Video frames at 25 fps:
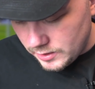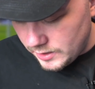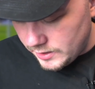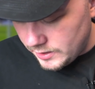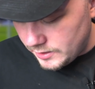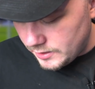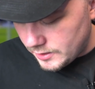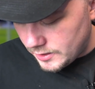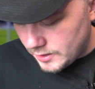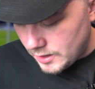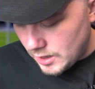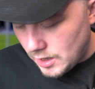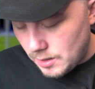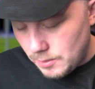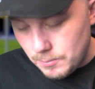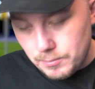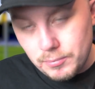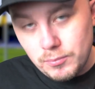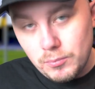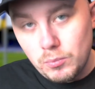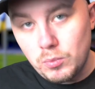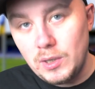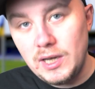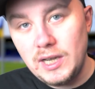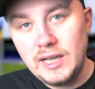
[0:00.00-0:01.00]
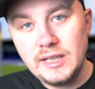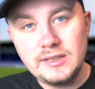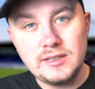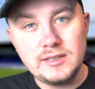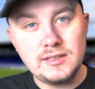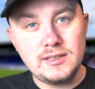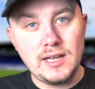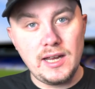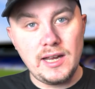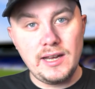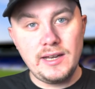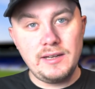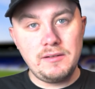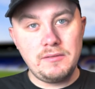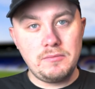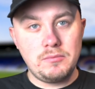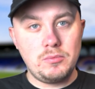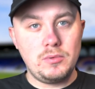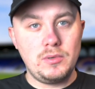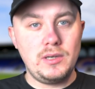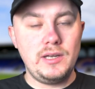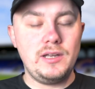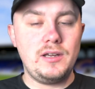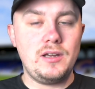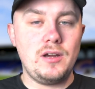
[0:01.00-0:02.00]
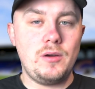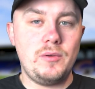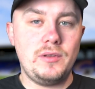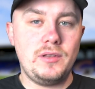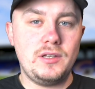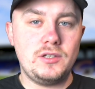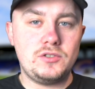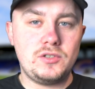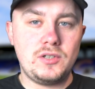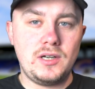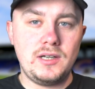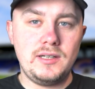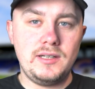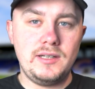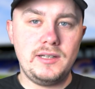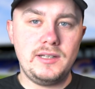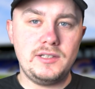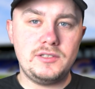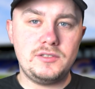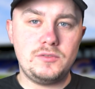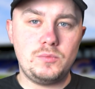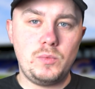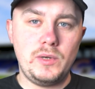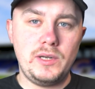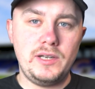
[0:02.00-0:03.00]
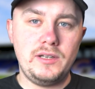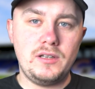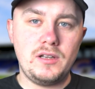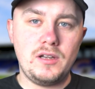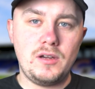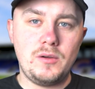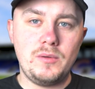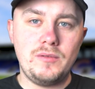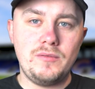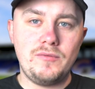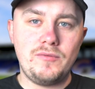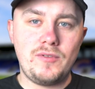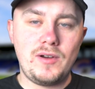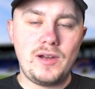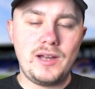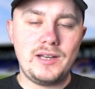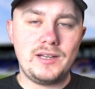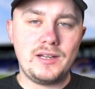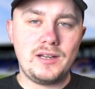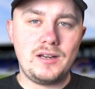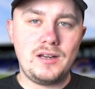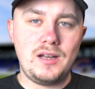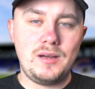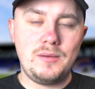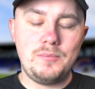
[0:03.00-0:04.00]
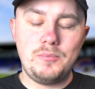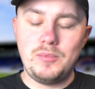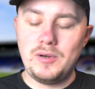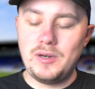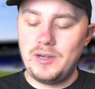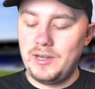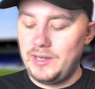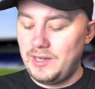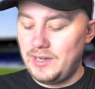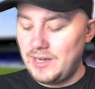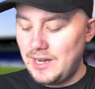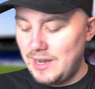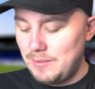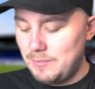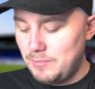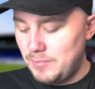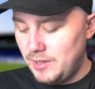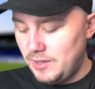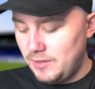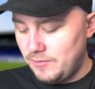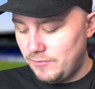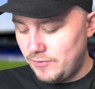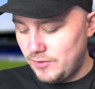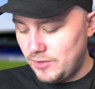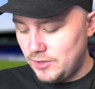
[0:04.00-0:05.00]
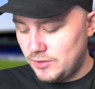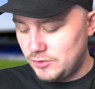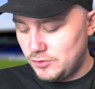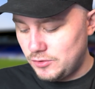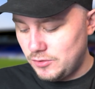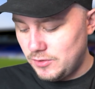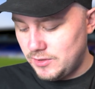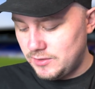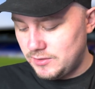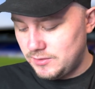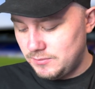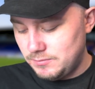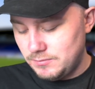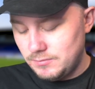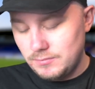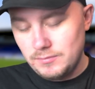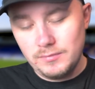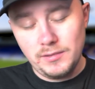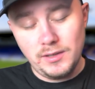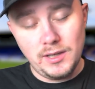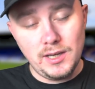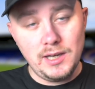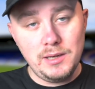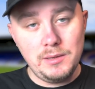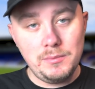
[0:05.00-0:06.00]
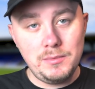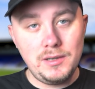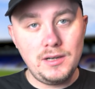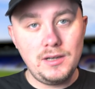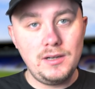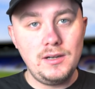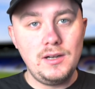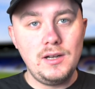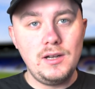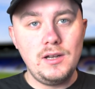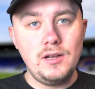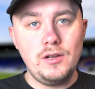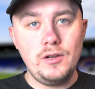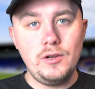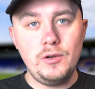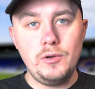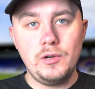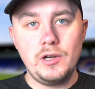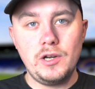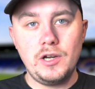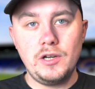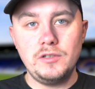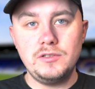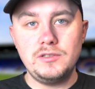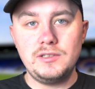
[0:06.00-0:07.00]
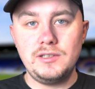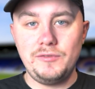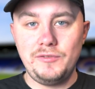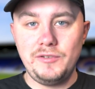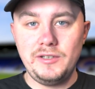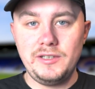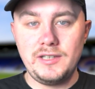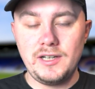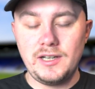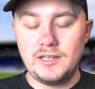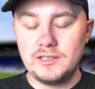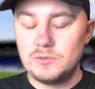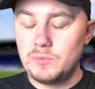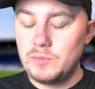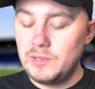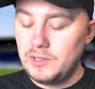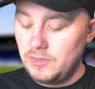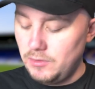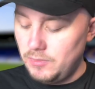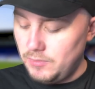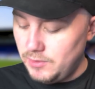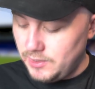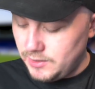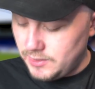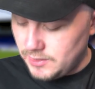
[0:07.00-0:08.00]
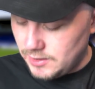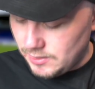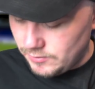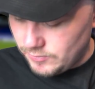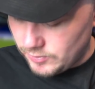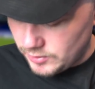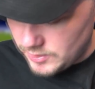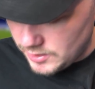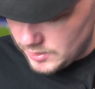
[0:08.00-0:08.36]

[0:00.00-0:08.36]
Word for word: in the cup. Will he stay? Will he go in the in this window and find a club where he can be the first choice keeper? Who knows? If he does, we do need another